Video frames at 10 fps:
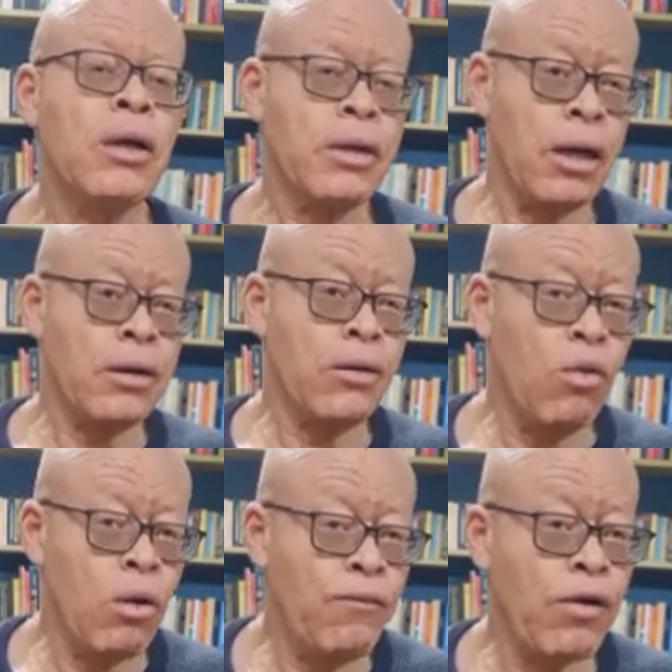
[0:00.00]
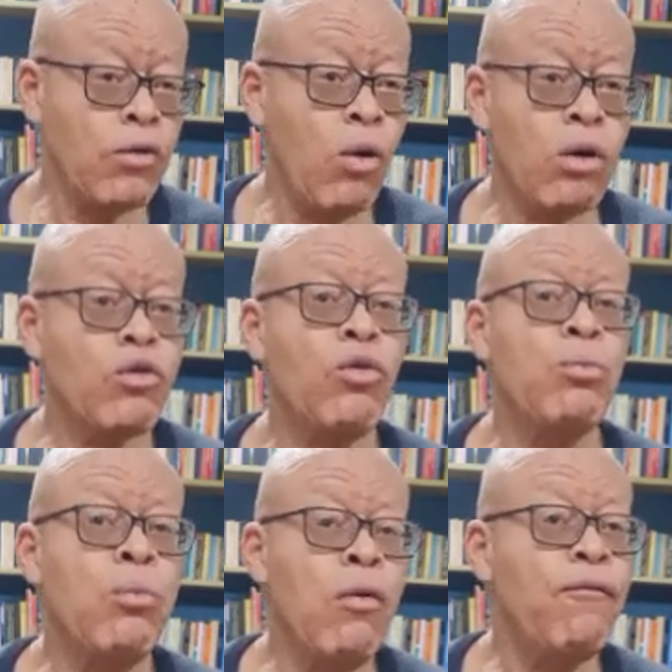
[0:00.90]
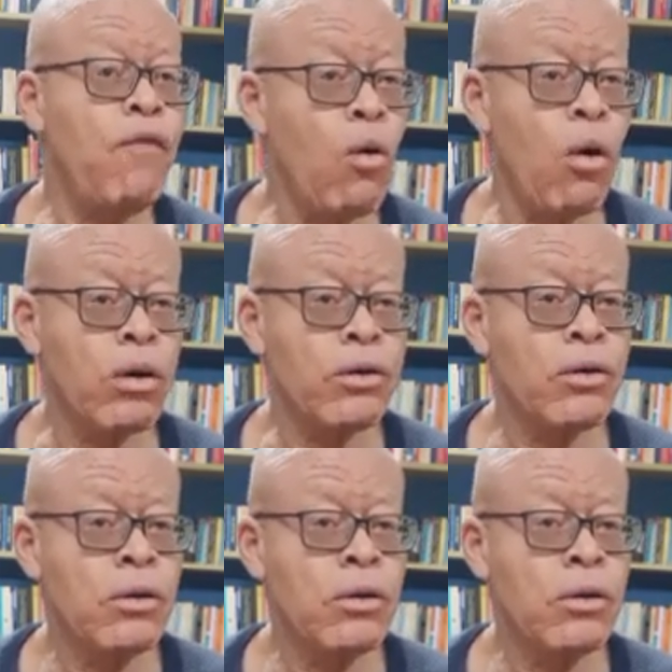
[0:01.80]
that for the world to move forward,